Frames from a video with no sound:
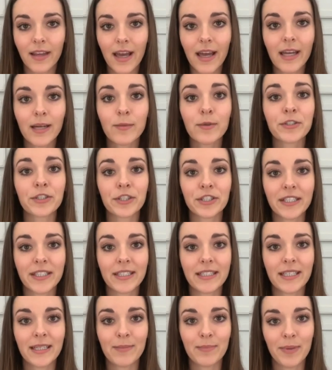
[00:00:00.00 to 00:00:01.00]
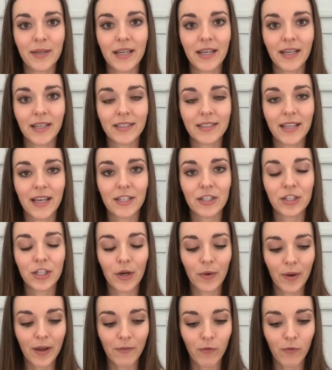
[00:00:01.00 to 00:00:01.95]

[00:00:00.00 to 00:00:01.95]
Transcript: animals are sentient beings, and so